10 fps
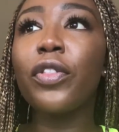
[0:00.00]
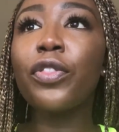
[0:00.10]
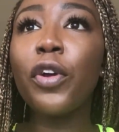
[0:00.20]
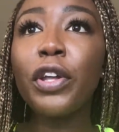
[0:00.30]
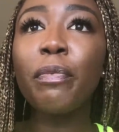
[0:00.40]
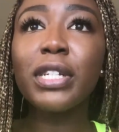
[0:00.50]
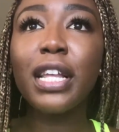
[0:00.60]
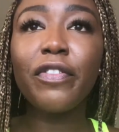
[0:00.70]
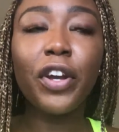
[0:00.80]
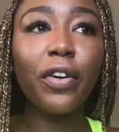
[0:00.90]

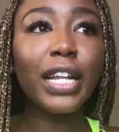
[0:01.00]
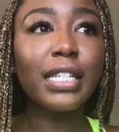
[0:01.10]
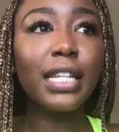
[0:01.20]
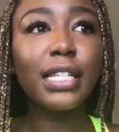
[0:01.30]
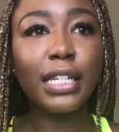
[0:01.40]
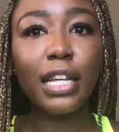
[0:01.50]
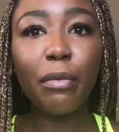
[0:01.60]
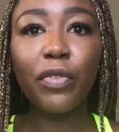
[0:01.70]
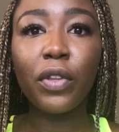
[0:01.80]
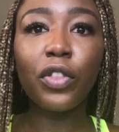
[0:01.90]
30% of your grade is this
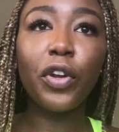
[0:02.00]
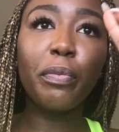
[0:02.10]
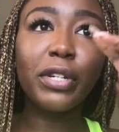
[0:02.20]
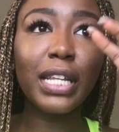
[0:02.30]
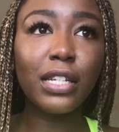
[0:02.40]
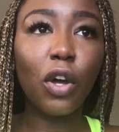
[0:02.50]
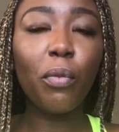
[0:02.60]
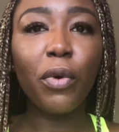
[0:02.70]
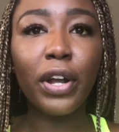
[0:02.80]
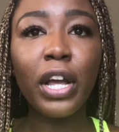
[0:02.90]
exam, 30% is
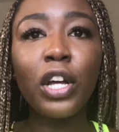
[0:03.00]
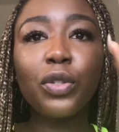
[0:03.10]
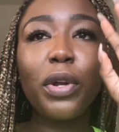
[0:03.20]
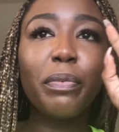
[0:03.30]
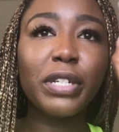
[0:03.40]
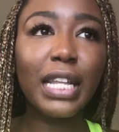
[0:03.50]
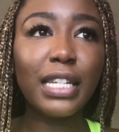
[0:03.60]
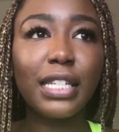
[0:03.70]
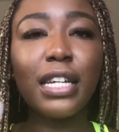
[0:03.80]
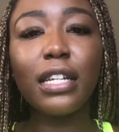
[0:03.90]
homework, 20%
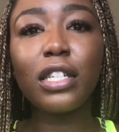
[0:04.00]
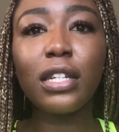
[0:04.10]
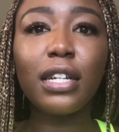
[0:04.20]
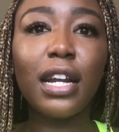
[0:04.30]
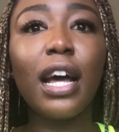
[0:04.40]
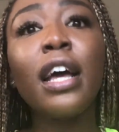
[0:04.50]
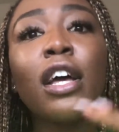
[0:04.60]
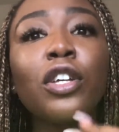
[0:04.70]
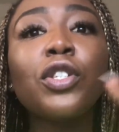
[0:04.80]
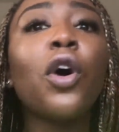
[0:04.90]
is da-da-da.
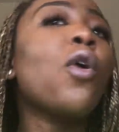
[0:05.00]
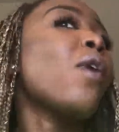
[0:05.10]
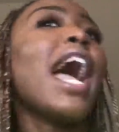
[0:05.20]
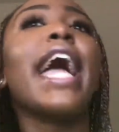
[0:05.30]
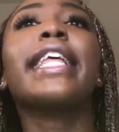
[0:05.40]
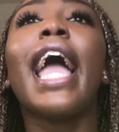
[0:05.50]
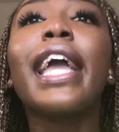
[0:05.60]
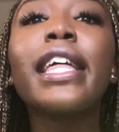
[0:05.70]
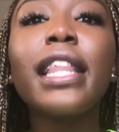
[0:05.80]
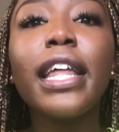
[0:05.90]
So I had
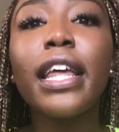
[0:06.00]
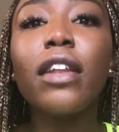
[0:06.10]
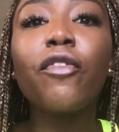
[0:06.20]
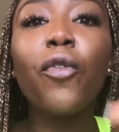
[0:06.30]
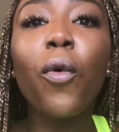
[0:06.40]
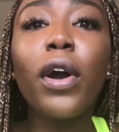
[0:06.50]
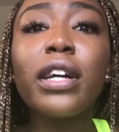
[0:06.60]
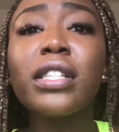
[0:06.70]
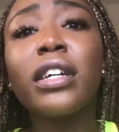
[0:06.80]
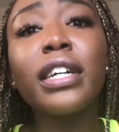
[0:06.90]
calculated for
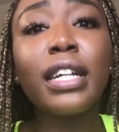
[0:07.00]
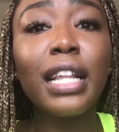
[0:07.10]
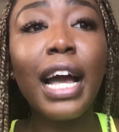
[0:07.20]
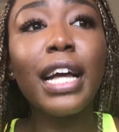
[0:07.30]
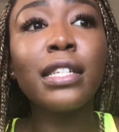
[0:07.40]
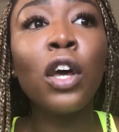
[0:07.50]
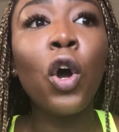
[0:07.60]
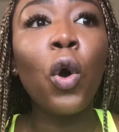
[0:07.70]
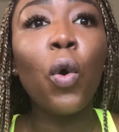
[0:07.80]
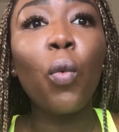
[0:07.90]
a certain class
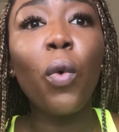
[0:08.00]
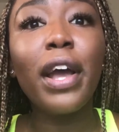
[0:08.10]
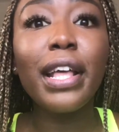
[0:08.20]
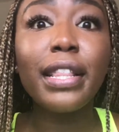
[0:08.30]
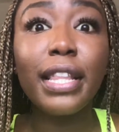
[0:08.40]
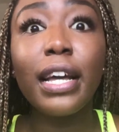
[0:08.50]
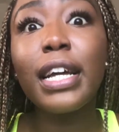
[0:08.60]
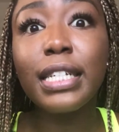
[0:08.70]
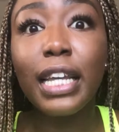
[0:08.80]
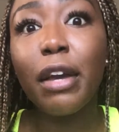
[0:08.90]
what the
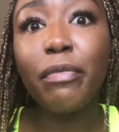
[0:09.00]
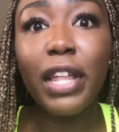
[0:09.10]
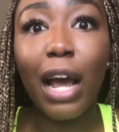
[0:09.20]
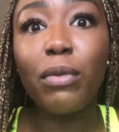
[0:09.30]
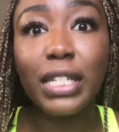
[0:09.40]
exam that I